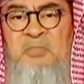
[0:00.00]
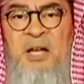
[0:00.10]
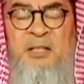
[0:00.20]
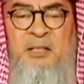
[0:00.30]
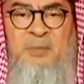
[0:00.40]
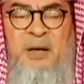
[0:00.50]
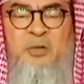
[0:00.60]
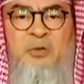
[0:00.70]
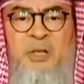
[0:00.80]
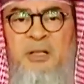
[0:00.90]
I did my
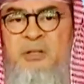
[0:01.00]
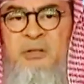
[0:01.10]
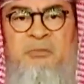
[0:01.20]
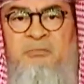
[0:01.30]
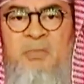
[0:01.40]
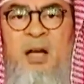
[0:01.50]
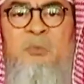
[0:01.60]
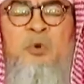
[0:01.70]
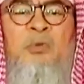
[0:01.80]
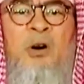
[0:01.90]
due diligence,
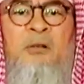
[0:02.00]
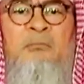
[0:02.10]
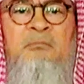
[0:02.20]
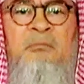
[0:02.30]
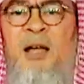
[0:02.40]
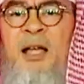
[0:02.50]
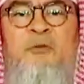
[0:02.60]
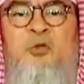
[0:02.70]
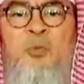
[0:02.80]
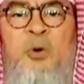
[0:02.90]
I move on. I
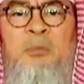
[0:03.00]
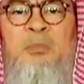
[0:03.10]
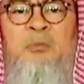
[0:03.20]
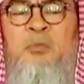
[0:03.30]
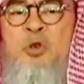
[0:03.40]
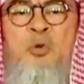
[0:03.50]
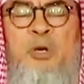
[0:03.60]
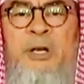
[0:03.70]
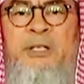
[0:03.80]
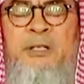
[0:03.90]
have no problem, no
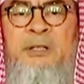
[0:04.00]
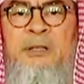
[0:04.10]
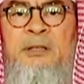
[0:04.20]
worries.